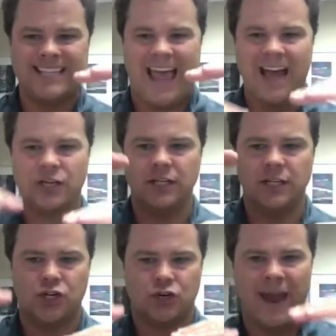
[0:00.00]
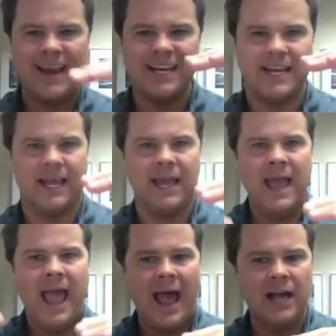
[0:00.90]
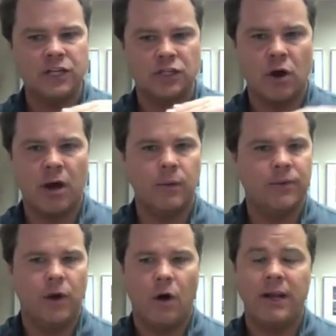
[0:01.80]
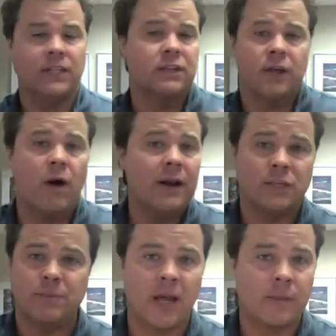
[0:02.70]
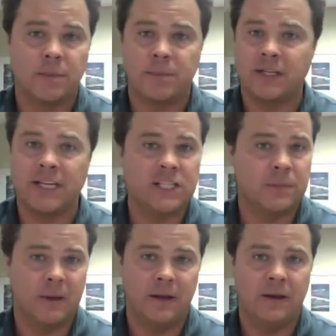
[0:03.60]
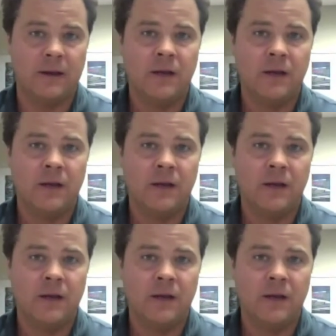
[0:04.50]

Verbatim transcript: It's actually trending as you're talking with the audience. So the audience becomes a participant.